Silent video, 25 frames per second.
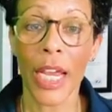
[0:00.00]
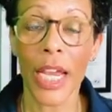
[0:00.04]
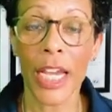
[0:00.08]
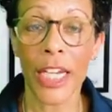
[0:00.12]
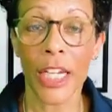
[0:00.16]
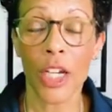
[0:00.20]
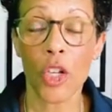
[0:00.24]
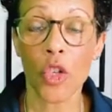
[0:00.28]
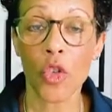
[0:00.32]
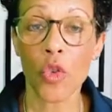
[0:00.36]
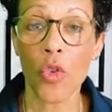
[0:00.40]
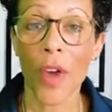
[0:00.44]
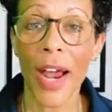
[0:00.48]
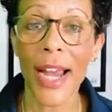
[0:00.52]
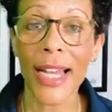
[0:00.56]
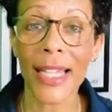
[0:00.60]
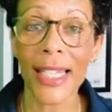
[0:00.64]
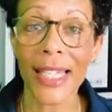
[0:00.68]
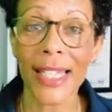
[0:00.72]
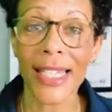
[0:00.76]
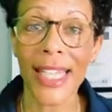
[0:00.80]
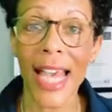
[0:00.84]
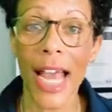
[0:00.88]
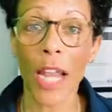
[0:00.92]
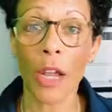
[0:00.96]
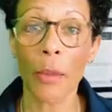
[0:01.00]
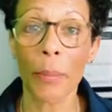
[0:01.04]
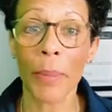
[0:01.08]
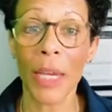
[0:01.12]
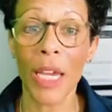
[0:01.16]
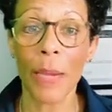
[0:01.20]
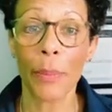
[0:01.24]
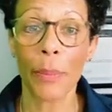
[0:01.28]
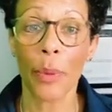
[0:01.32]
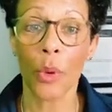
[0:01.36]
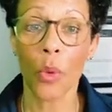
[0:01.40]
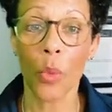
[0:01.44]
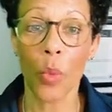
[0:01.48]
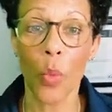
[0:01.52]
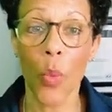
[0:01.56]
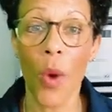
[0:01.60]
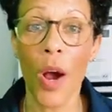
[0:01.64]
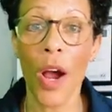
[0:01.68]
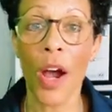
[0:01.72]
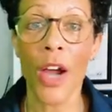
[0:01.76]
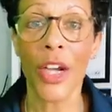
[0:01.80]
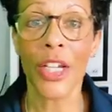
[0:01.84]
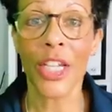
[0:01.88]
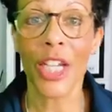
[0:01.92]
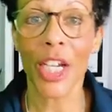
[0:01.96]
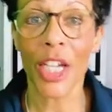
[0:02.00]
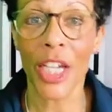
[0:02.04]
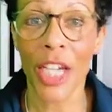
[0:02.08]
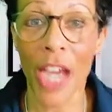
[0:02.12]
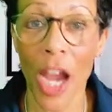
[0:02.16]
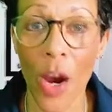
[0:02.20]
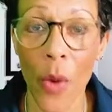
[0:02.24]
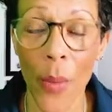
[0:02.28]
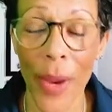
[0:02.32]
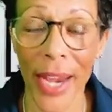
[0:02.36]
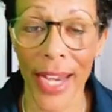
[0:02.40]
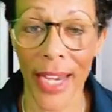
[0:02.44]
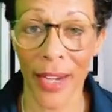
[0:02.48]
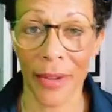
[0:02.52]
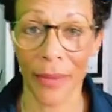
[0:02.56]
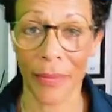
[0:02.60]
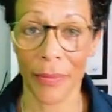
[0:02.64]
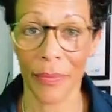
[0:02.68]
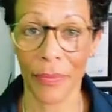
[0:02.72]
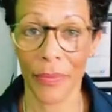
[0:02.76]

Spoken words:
you're trying to tell people where you're going.